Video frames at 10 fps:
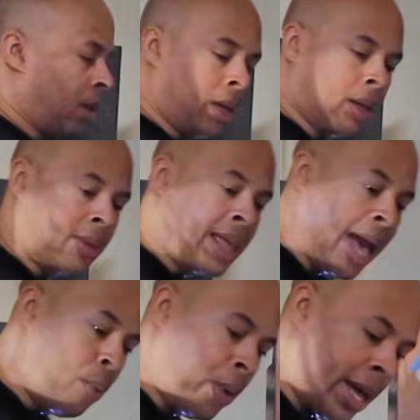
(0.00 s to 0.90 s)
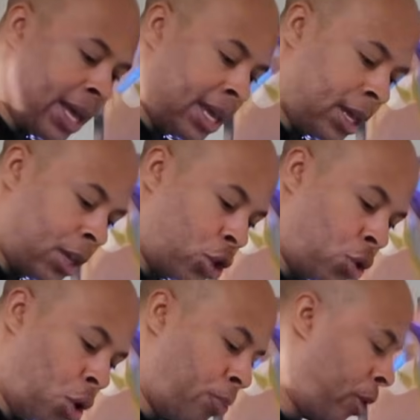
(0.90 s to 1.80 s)
That way you
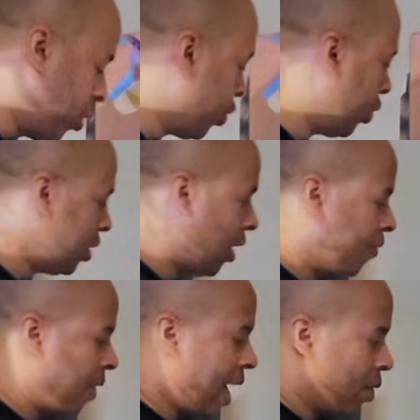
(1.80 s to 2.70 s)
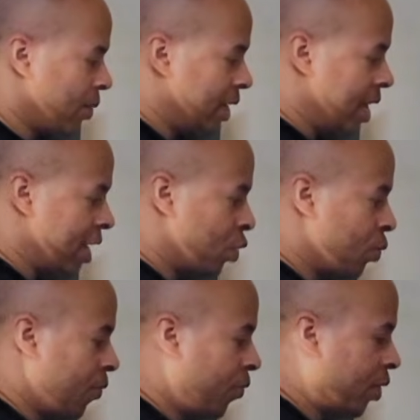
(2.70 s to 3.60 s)
don't burn yourself out, and that you
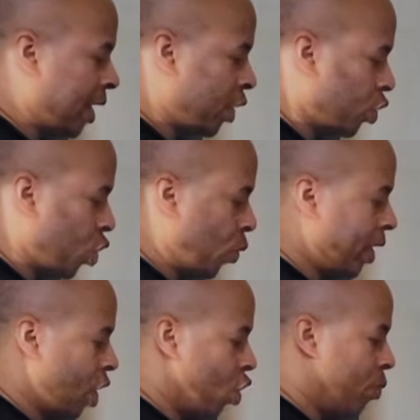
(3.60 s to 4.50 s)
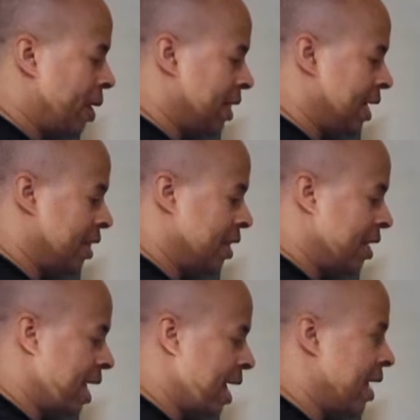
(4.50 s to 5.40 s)
can feel like you're going home at the end of the
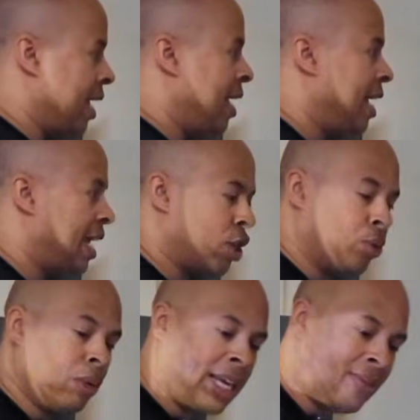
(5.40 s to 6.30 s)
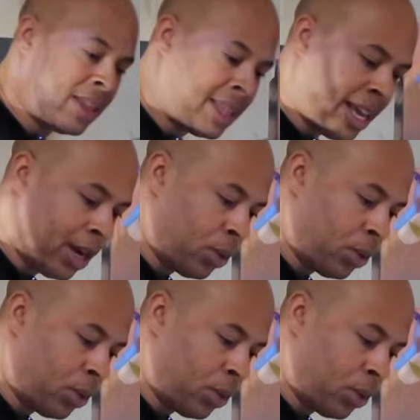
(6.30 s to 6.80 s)
day and you leave it there.